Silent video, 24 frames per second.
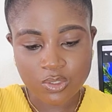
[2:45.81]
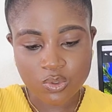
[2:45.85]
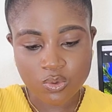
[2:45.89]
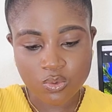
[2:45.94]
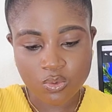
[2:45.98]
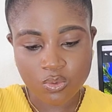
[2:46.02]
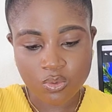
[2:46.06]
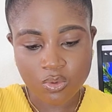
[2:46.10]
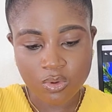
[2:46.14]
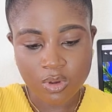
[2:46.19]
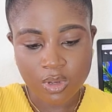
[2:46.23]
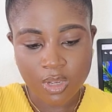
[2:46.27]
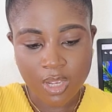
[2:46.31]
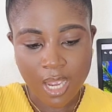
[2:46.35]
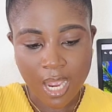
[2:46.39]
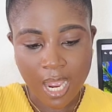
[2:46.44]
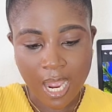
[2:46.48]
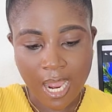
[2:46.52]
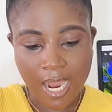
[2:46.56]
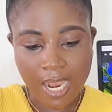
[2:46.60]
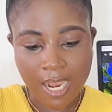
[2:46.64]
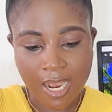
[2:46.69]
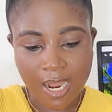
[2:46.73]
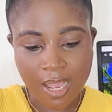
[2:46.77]
to
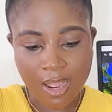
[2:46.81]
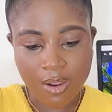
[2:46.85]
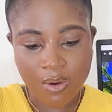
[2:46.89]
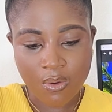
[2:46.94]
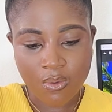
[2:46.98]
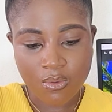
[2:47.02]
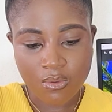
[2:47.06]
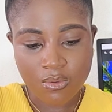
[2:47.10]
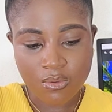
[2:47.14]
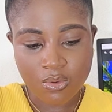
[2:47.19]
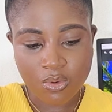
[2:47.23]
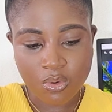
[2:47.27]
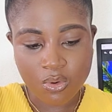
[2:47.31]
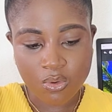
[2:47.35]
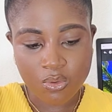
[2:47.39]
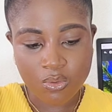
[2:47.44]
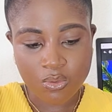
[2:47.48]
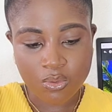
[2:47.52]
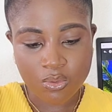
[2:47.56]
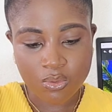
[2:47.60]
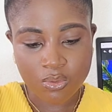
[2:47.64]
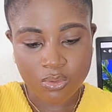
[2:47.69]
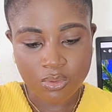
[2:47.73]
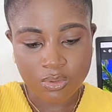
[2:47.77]
allow
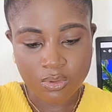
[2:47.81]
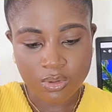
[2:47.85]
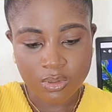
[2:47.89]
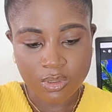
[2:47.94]
Google.